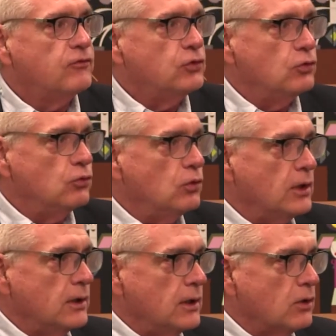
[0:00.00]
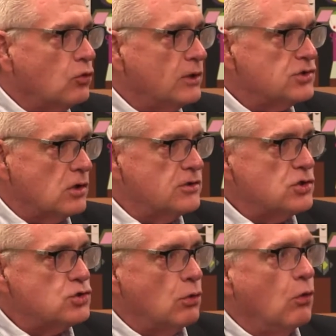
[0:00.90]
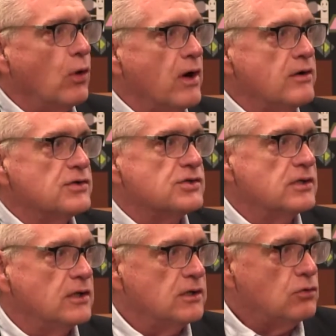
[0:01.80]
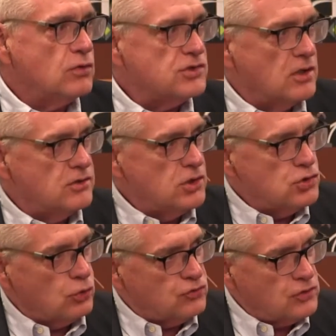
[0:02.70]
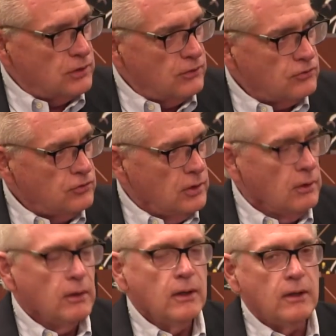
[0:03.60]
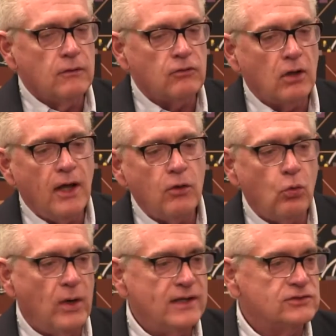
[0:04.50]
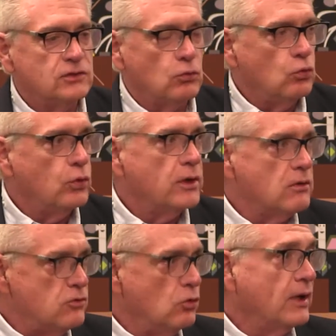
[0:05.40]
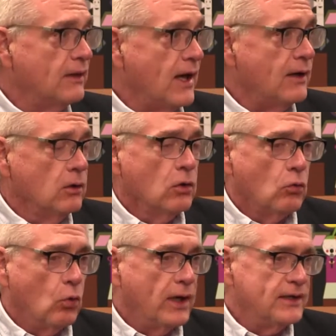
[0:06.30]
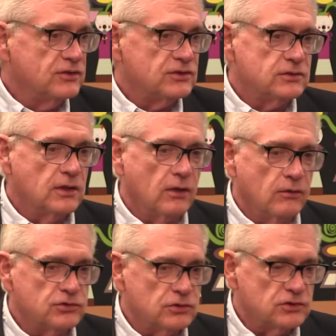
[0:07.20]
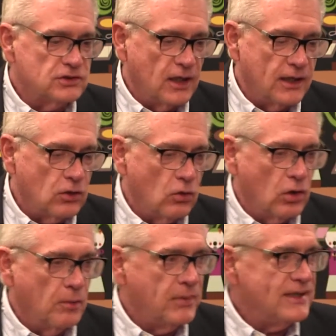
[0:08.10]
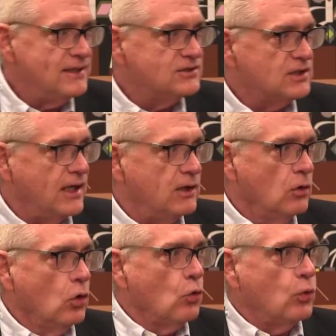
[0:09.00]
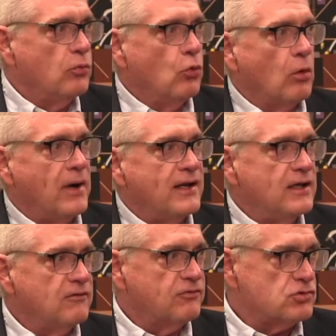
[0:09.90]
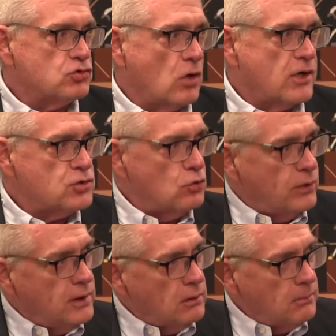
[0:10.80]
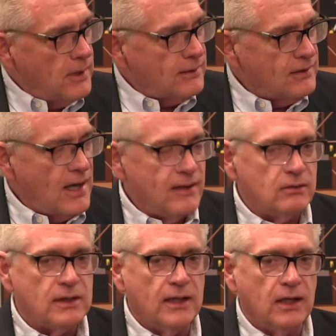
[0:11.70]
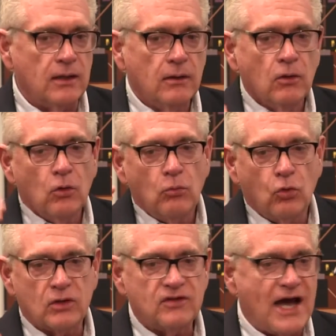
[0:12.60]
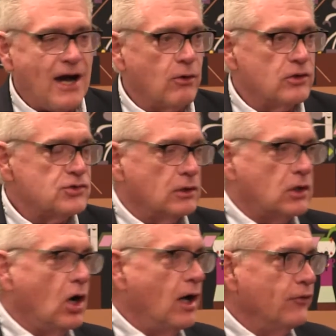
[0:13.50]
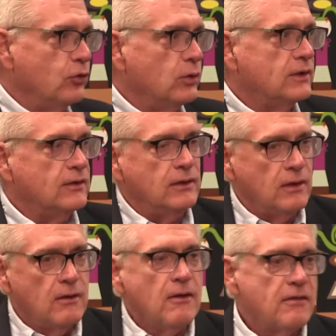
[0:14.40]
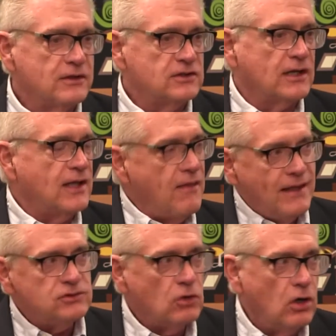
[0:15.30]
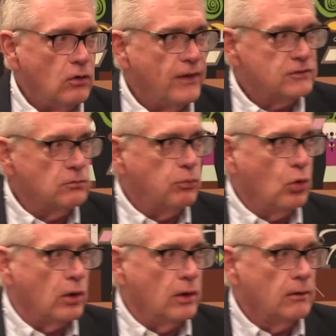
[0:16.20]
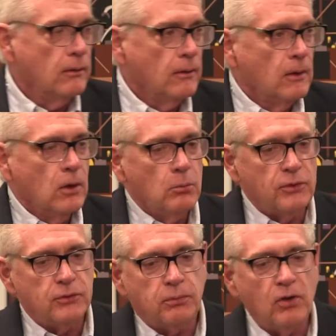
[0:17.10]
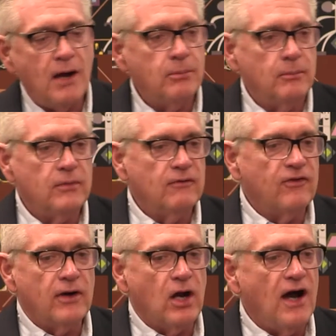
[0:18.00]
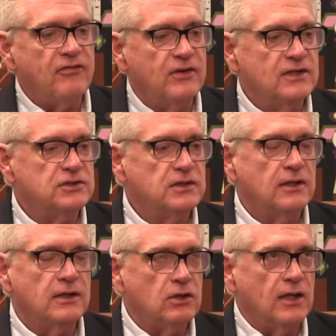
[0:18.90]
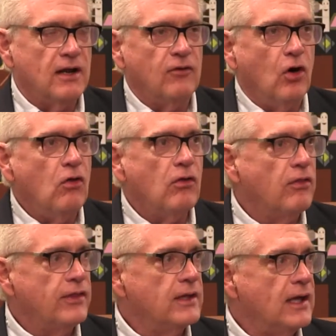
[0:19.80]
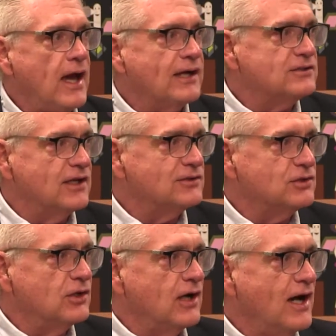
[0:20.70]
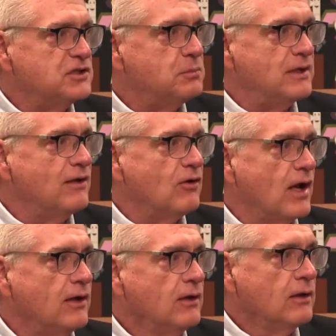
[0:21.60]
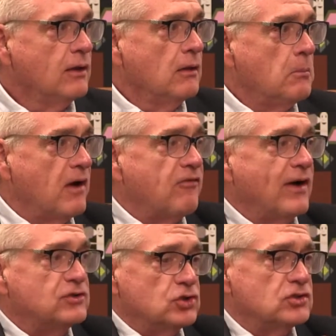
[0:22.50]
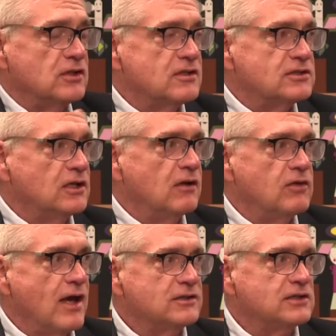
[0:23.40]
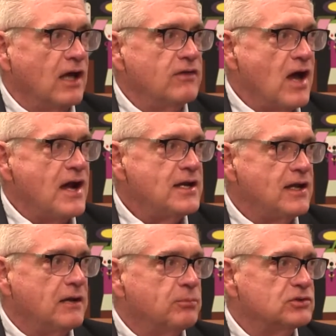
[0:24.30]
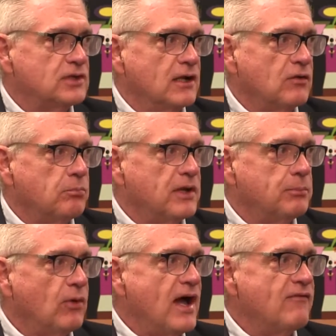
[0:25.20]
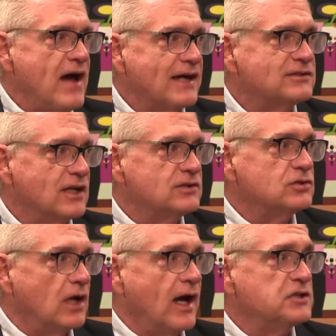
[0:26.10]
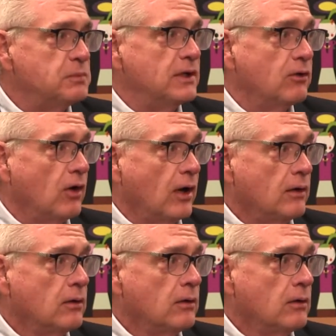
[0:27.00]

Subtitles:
to increase our digital awareness and increase our digital skills. There's a lot of ways that we are doing that. One is, you know, there's a study going on by Eastgate with more about infrastructure, and we hear about that, and getting more towers and conduit and things like that, and that's important. But the problem very often is that you can have all the access to high-speed internet. Matter of fact, just in the city of Youngstown, 98% of the people have access to high-speed internet.